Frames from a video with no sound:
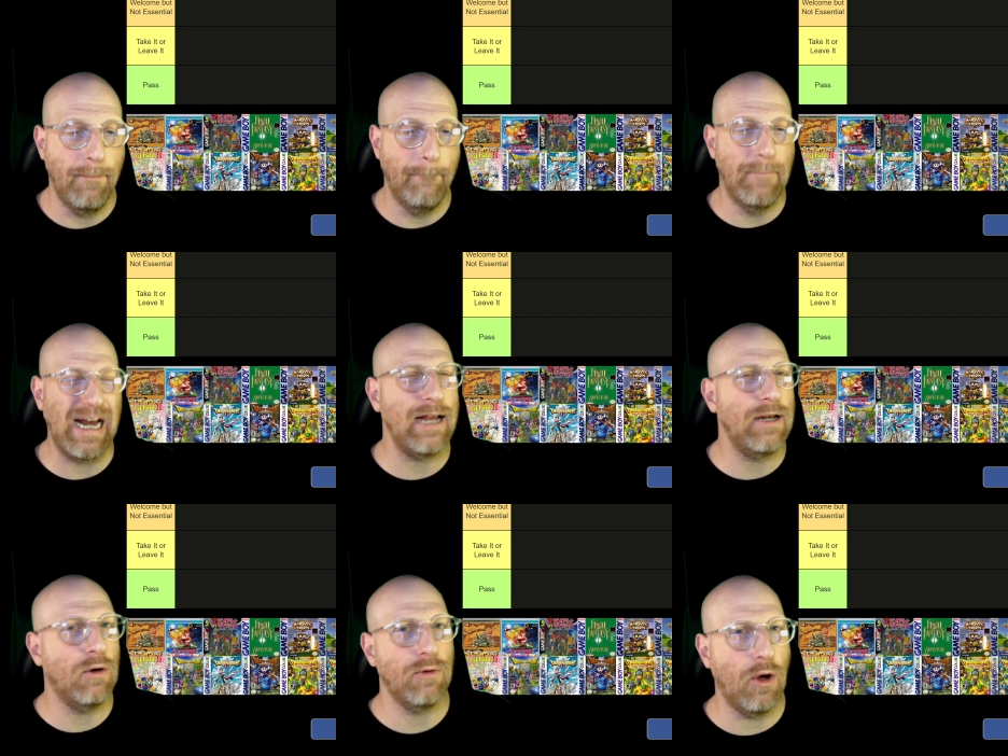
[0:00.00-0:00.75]
but I
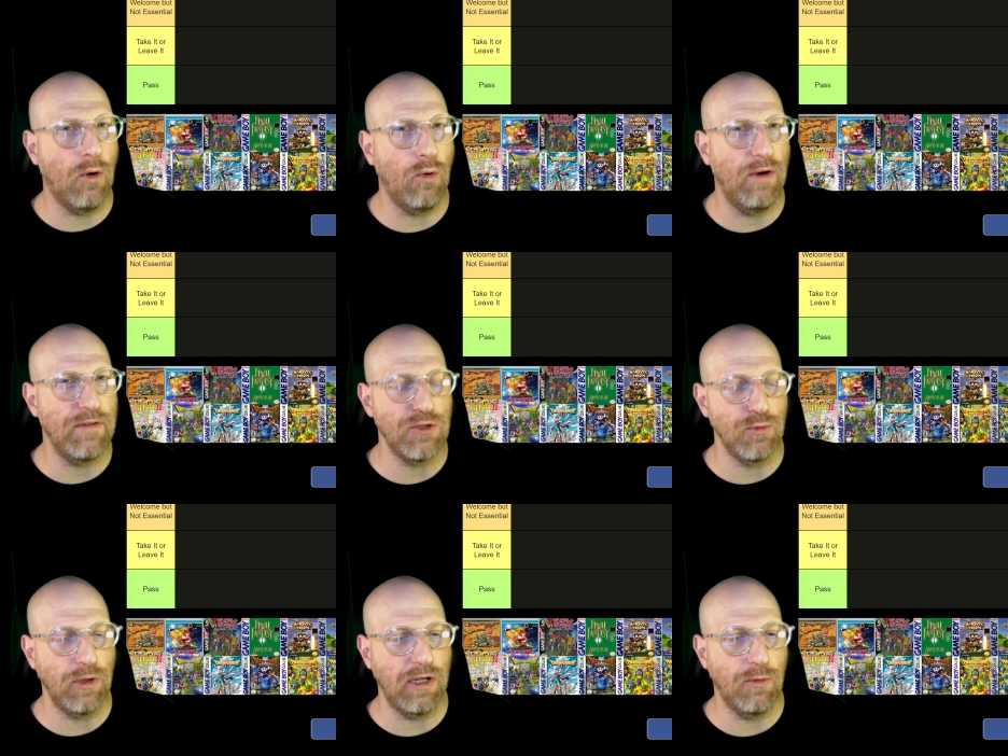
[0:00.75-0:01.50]
don't know if it's
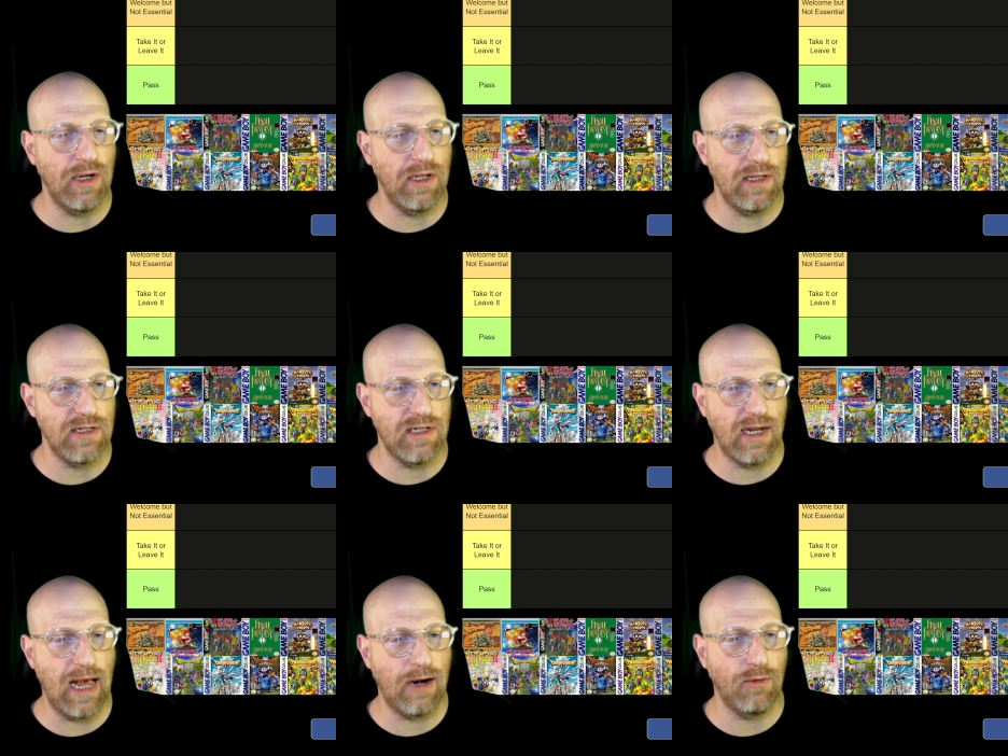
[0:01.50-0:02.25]
really
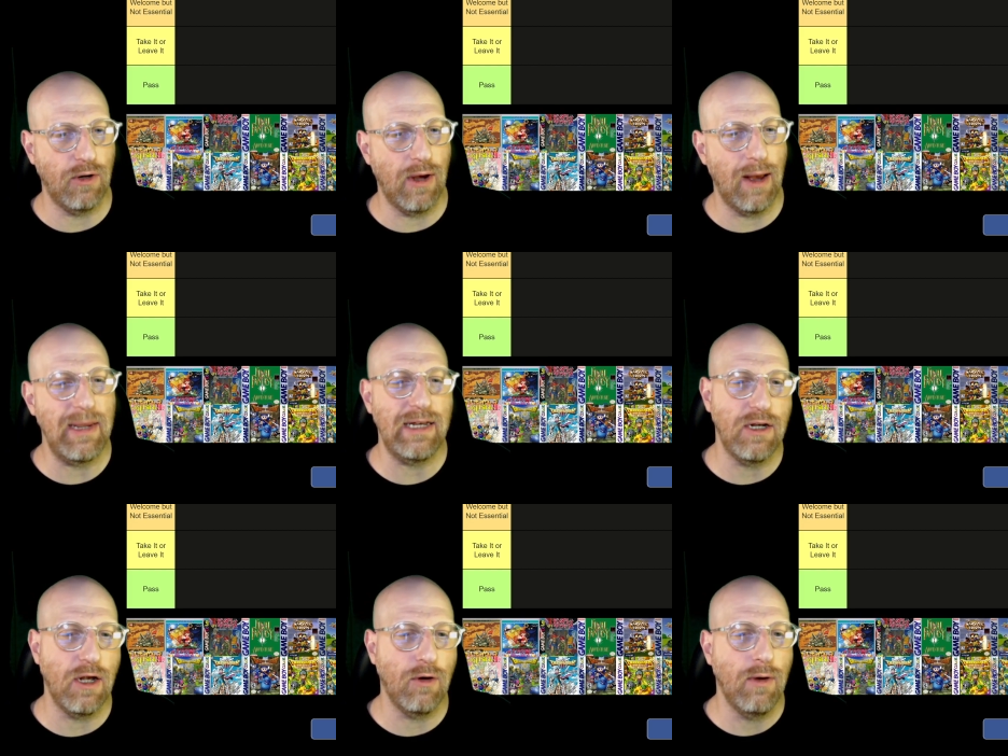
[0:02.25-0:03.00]
realistic. I don't know. I mean,
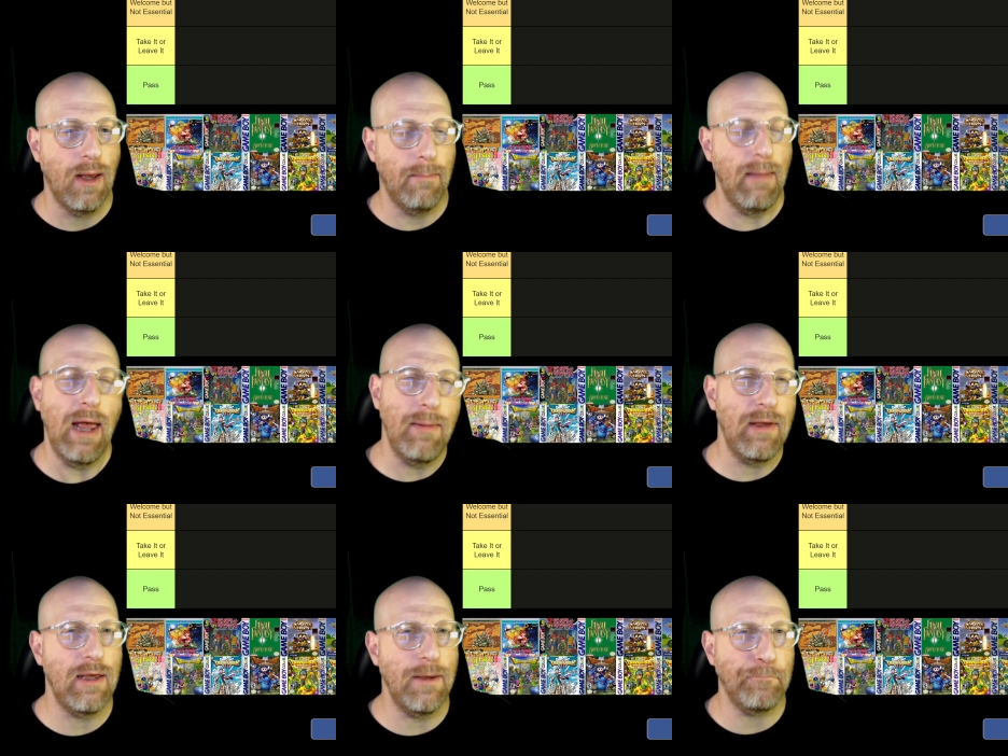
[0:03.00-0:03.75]

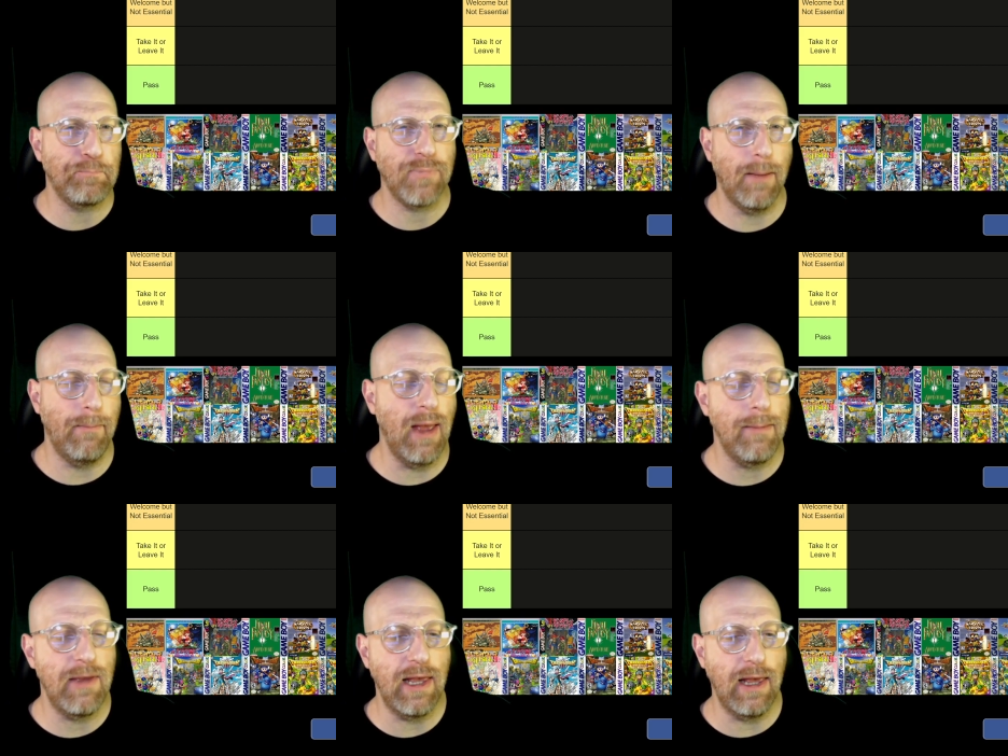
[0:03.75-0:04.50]
maybe
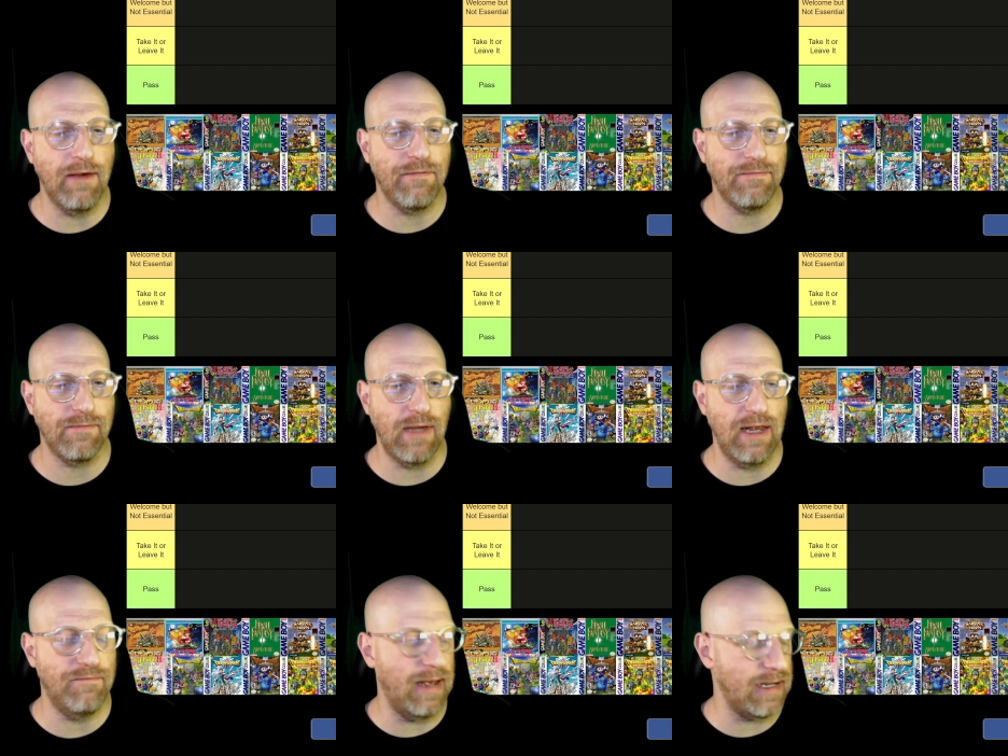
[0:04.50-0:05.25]
if
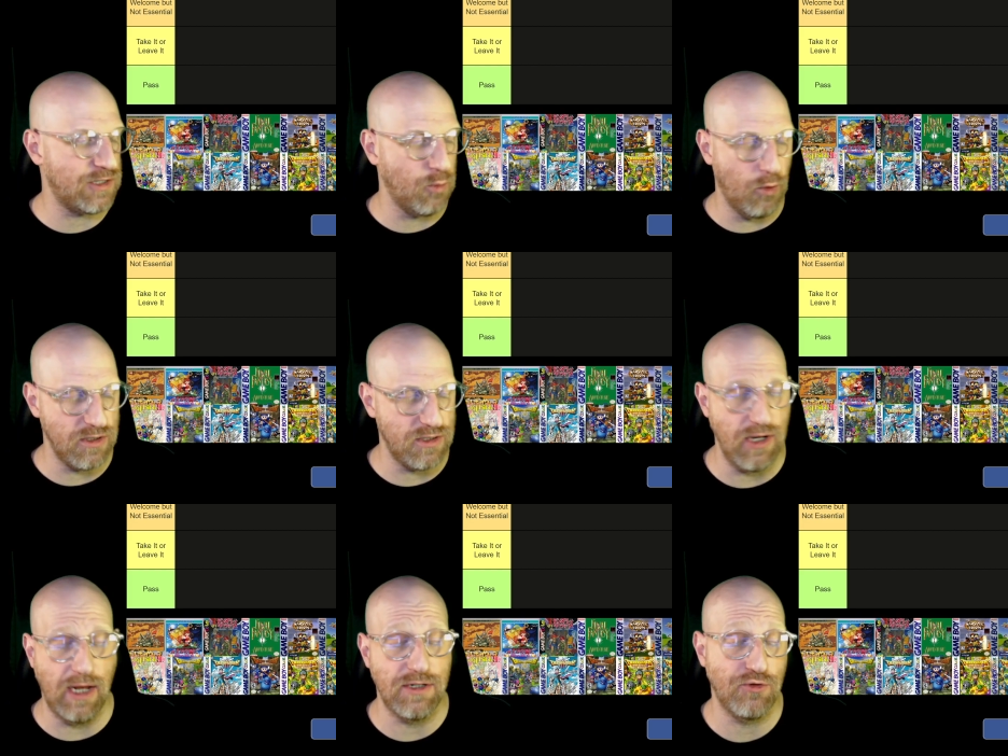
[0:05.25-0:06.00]
Advance Wars
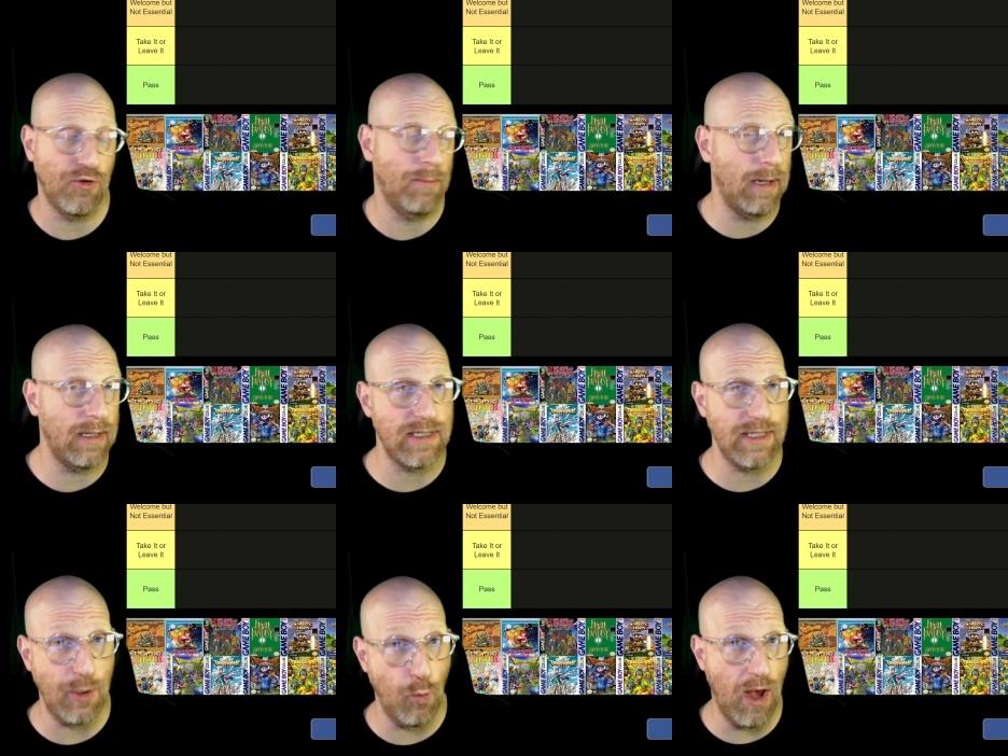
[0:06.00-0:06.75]
does
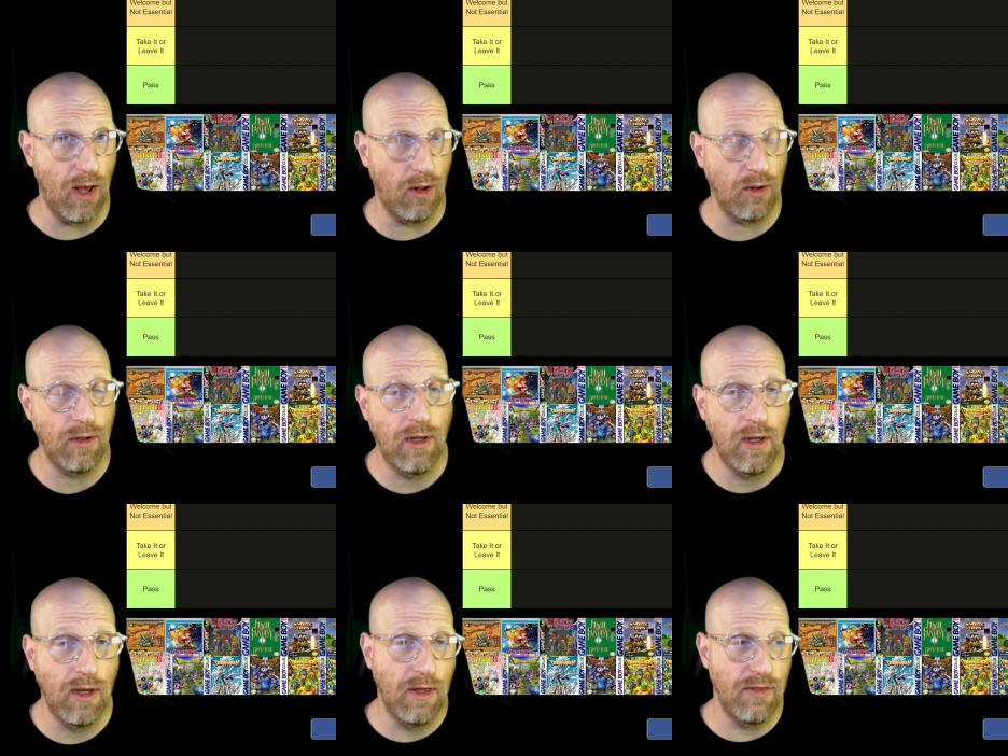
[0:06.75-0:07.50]
tremendously well,
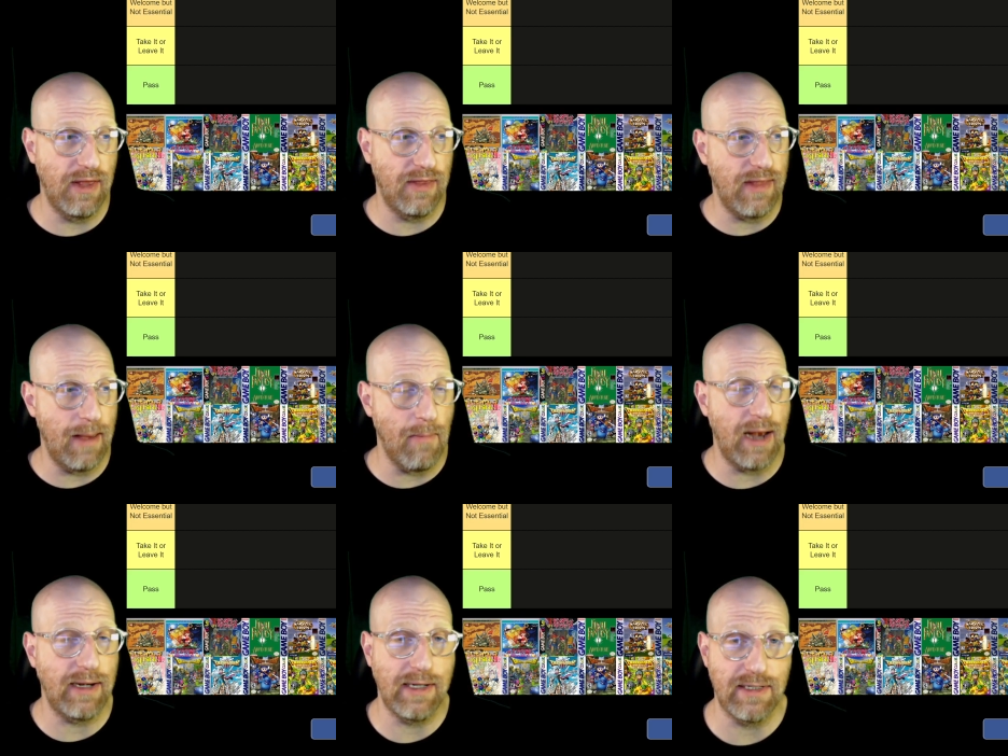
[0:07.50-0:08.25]
then they
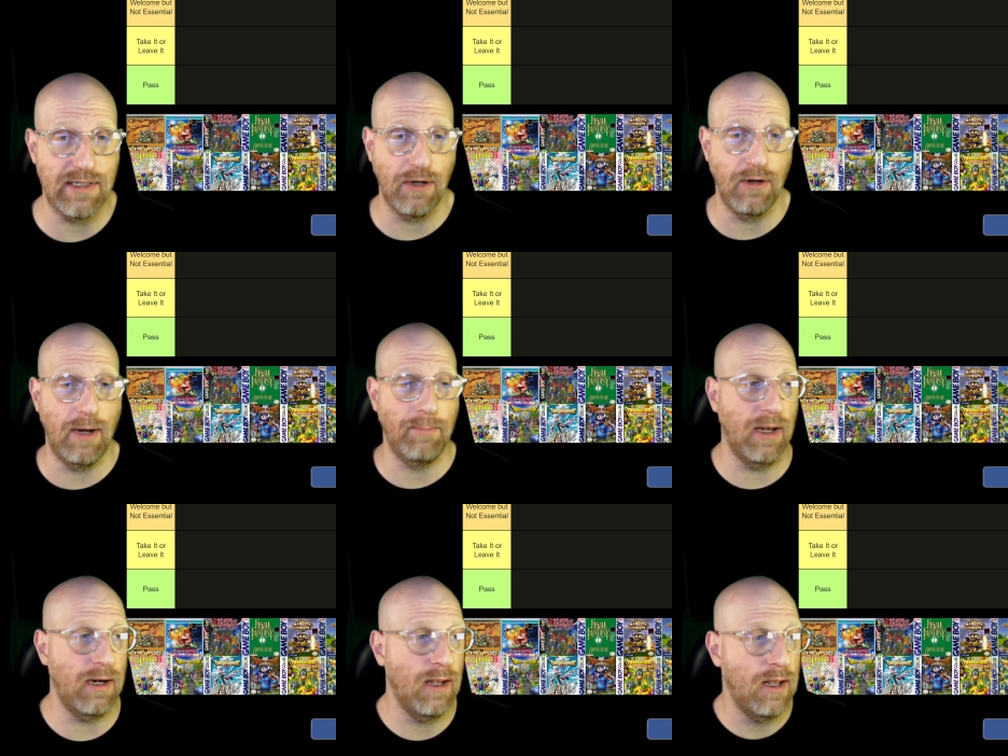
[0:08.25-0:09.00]
might consider it.
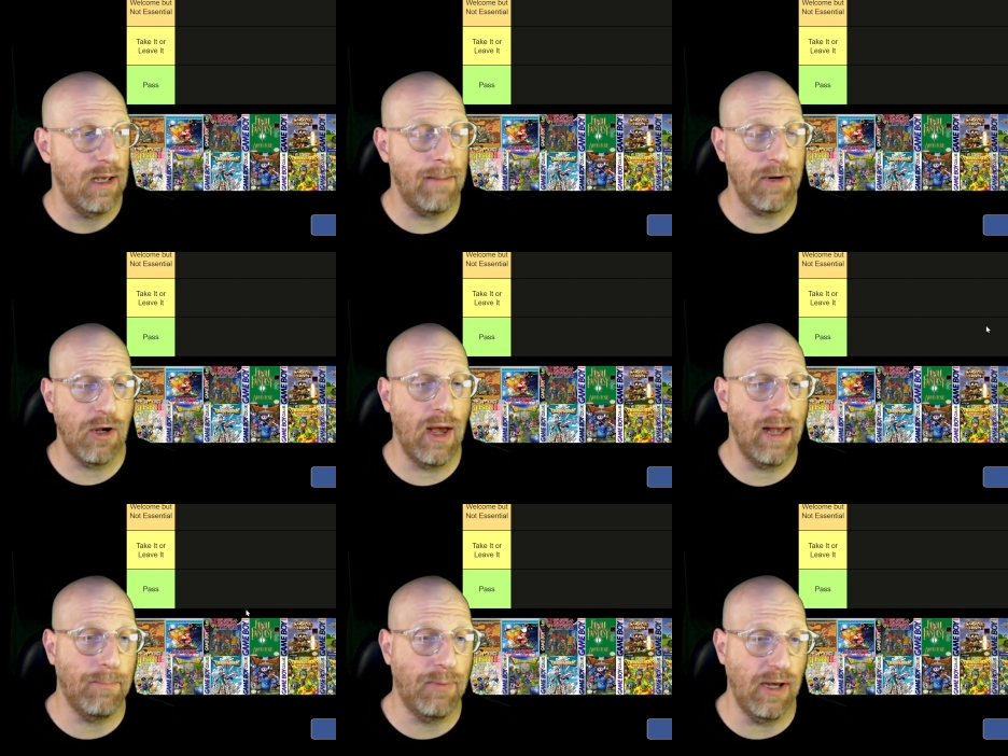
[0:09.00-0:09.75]
But I'm going to go
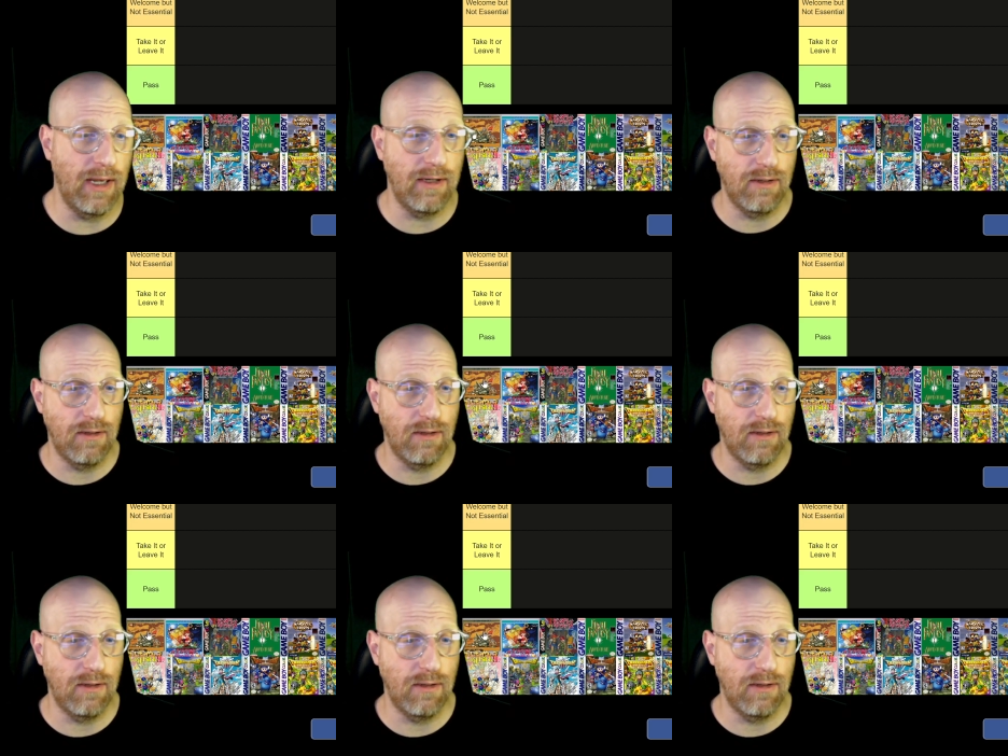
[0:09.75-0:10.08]
ahead and put